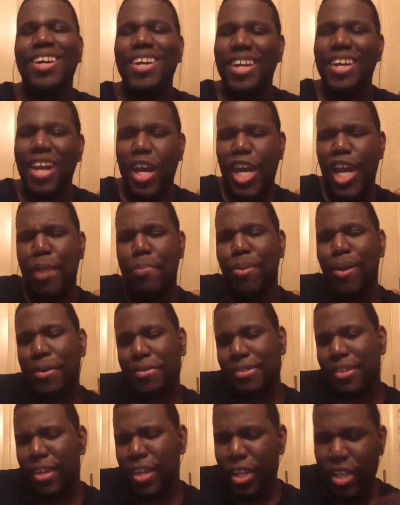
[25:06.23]
Hey, Boss
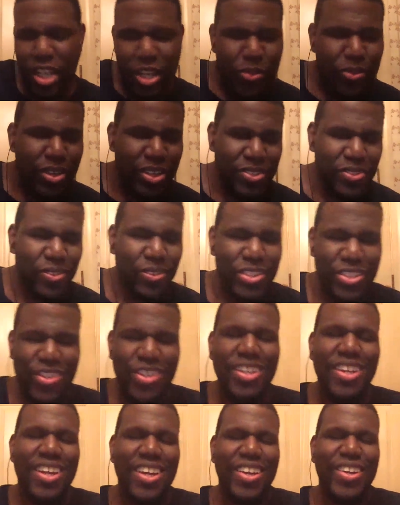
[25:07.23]
Lady, come with us to a
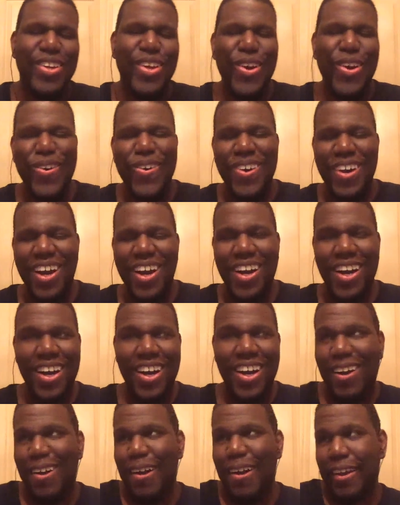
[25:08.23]
drink. No,
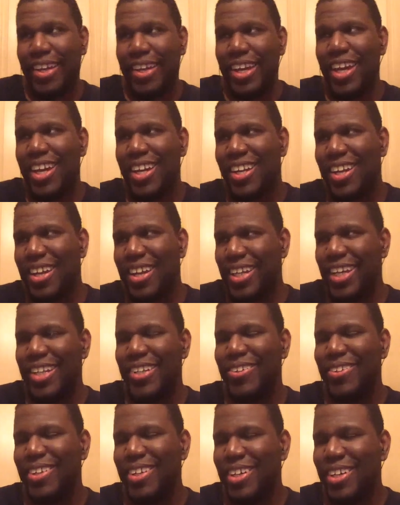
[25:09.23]
I can't. I can't do
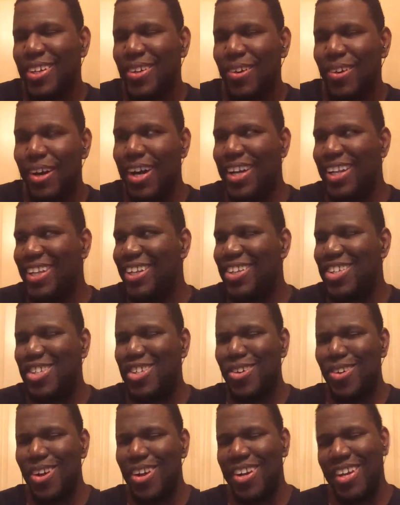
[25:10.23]
it. What? You
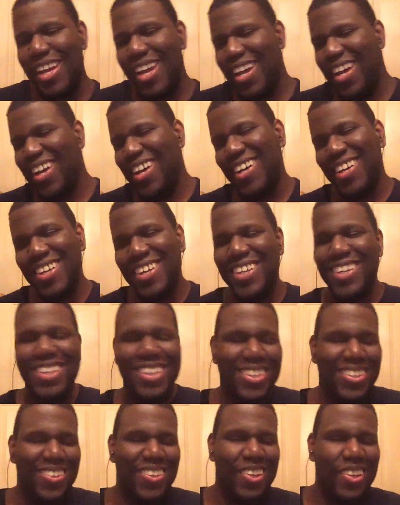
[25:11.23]
sure? Yeah.
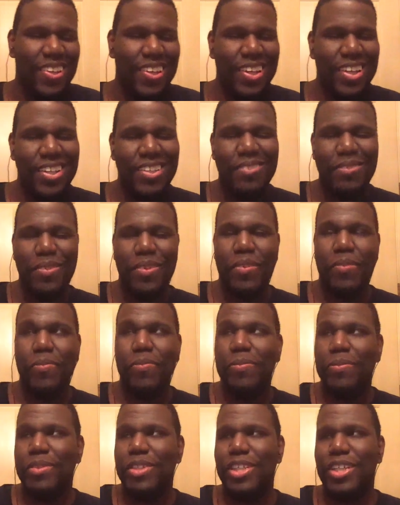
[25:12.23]
And
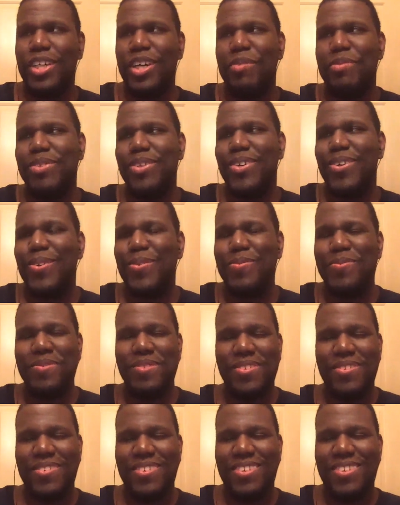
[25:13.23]
she comes home.
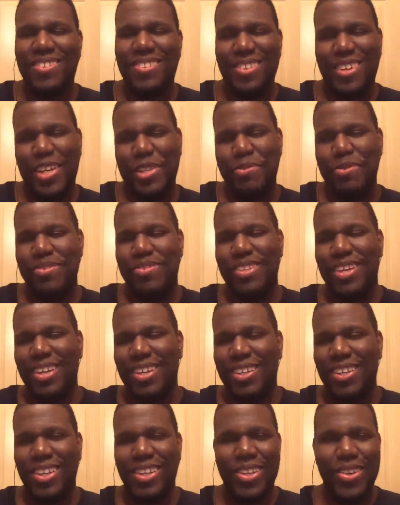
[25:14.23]
Husband's like,
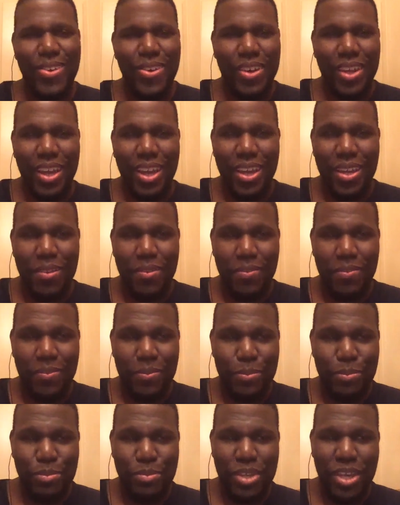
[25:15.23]
you okay?
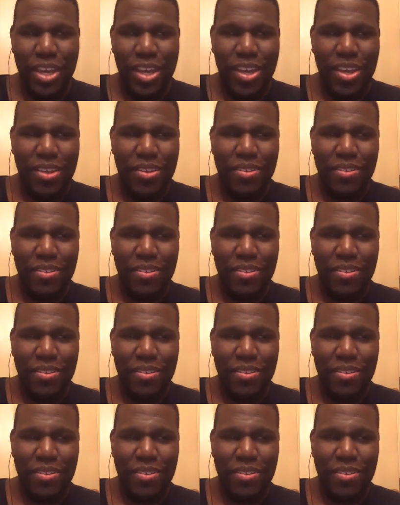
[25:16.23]
Yeah.